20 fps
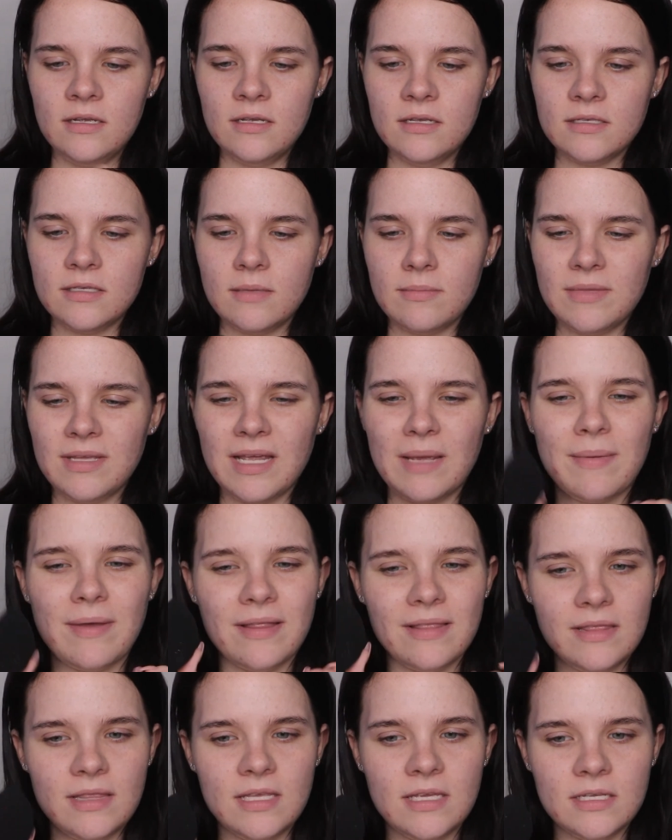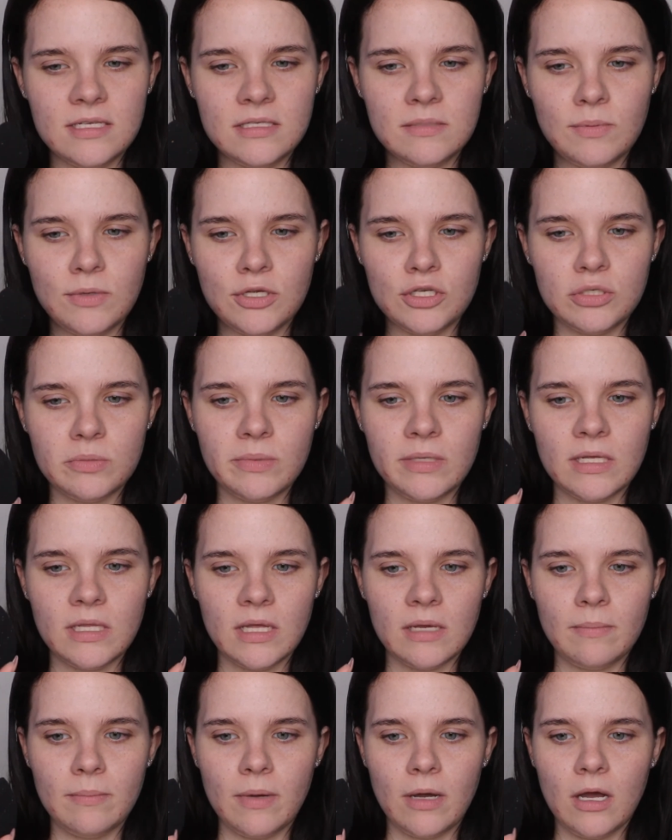something about this sponge being
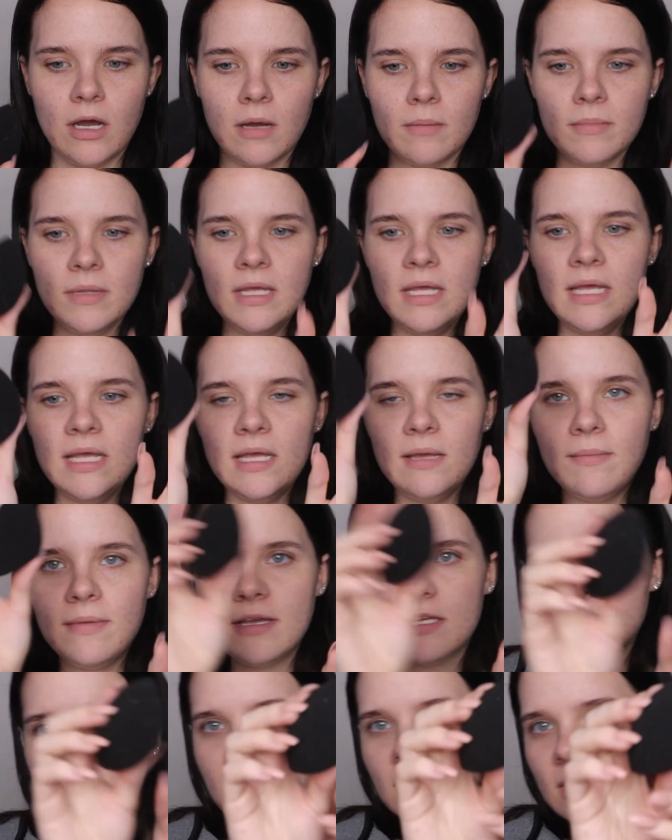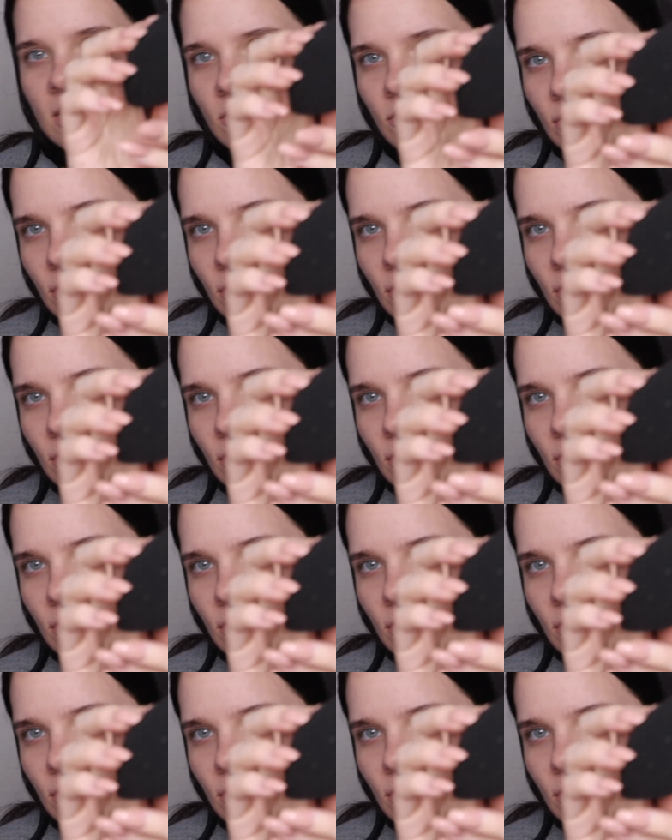like bomb. It makes me a little